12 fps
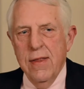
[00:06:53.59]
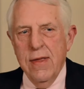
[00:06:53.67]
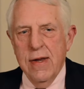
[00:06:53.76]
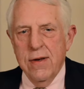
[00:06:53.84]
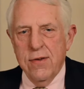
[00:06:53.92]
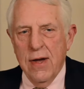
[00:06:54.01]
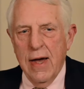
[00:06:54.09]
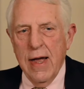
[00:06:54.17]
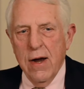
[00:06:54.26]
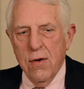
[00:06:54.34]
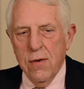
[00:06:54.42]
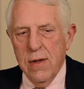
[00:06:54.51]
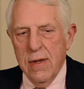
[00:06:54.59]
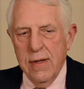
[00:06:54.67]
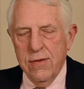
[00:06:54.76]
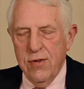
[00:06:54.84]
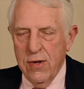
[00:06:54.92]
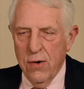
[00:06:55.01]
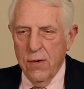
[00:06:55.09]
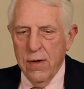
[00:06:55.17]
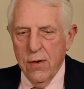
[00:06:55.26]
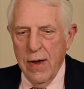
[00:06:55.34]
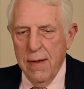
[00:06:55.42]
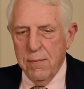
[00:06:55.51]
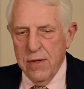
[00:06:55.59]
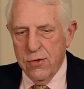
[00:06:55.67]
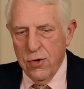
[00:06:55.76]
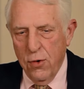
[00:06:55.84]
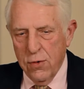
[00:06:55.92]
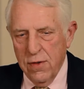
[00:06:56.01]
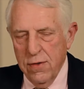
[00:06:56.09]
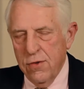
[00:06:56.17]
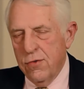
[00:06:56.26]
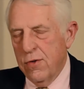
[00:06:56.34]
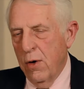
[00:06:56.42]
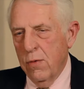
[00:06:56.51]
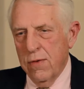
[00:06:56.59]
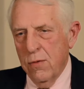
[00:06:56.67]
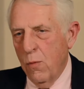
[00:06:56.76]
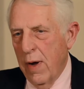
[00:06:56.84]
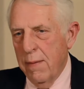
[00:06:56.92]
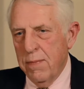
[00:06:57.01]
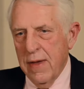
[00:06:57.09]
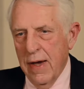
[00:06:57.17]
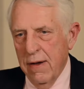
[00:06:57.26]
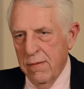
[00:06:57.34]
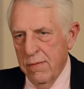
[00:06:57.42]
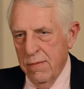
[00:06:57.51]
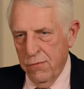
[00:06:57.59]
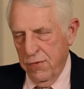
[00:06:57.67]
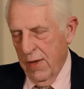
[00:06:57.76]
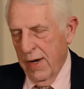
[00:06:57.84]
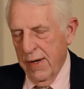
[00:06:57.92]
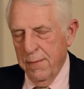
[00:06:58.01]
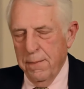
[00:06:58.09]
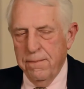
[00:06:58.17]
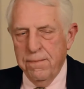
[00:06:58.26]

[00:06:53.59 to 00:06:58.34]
The entire interior had been totally soaked and wiped out and flooded.